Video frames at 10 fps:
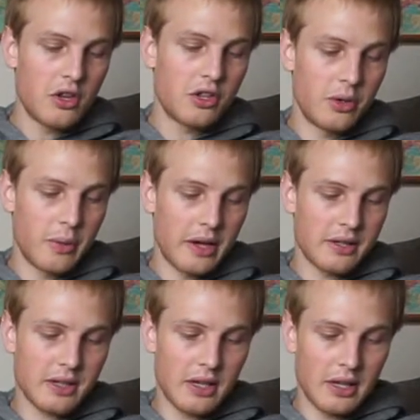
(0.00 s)

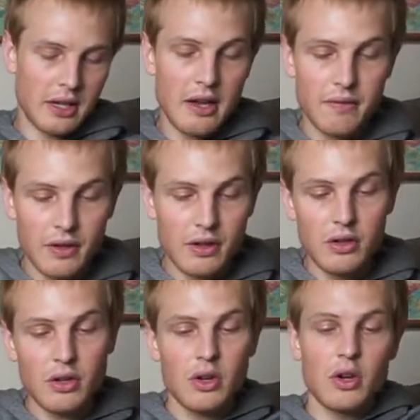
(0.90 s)
US 11,